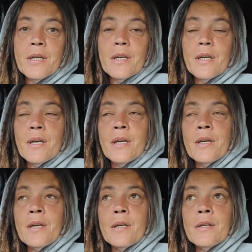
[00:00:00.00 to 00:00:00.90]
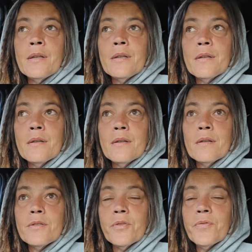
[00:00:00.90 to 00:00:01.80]
And
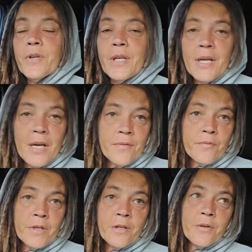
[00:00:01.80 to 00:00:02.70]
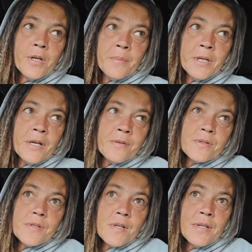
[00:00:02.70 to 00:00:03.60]
don't forget, I have a video coming out
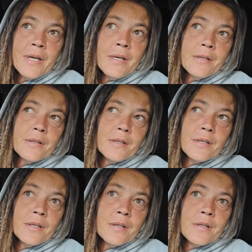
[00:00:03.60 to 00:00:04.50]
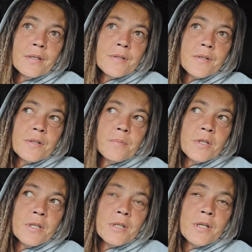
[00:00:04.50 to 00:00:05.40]
Sunday, and it's gonna
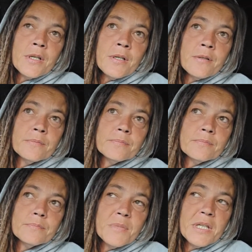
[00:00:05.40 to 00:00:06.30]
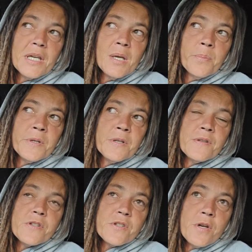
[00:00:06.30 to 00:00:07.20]
be me camping in
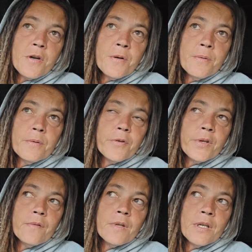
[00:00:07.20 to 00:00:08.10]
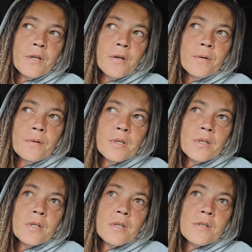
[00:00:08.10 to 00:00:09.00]
the snow on that video.
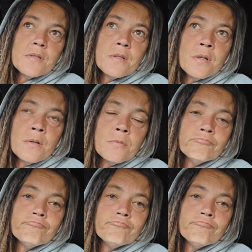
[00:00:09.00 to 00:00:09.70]
So